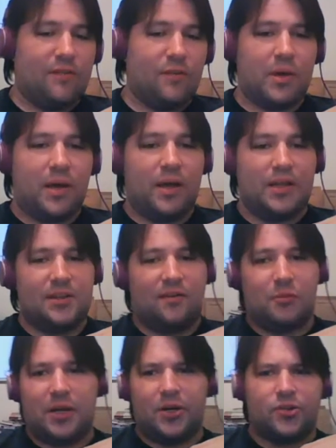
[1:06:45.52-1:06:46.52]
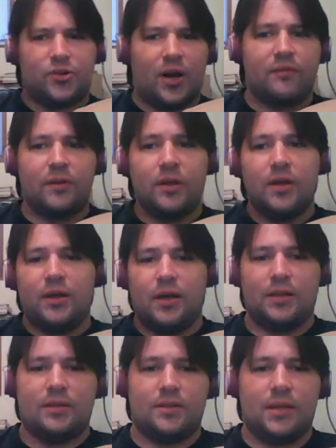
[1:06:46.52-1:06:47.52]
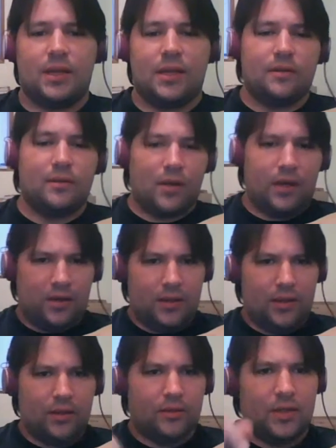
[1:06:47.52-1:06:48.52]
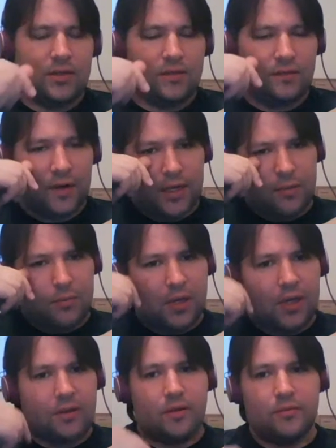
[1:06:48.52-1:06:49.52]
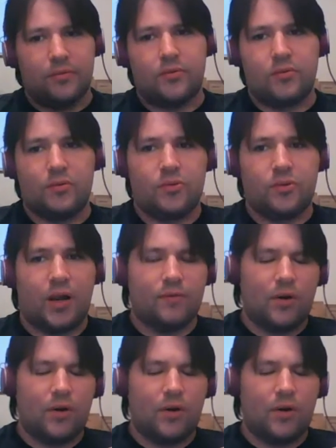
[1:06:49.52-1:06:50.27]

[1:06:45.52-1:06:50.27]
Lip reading: you have a better drive, and then it'll get divided by the drive.